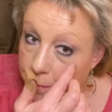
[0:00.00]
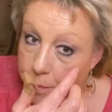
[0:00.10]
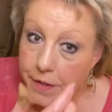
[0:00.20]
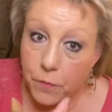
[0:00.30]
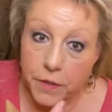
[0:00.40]

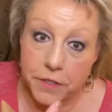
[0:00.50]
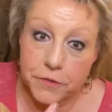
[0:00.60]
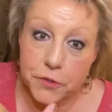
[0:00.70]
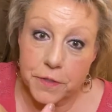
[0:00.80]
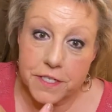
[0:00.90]
But what you're
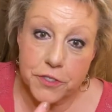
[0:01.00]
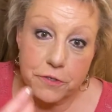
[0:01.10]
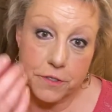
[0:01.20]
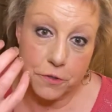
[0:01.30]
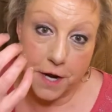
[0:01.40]
doing is
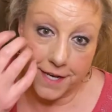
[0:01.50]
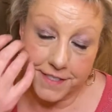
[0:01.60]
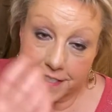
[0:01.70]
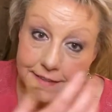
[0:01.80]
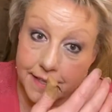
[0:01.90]
you're
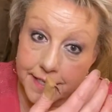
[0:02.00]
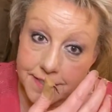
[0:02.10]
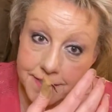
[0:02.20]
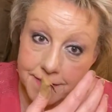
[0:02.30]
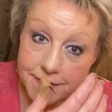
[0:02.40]
attracting
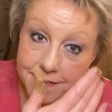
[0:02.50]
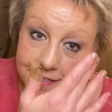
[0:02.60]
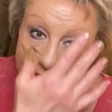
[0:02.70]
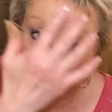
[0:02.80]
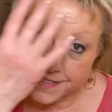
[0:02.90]
light
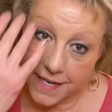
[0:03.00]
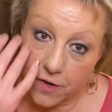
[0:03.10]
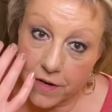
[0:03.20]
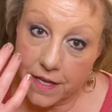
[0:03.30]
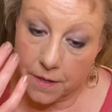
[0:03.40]
to this
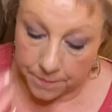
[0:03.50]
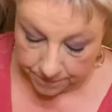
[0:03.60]
area.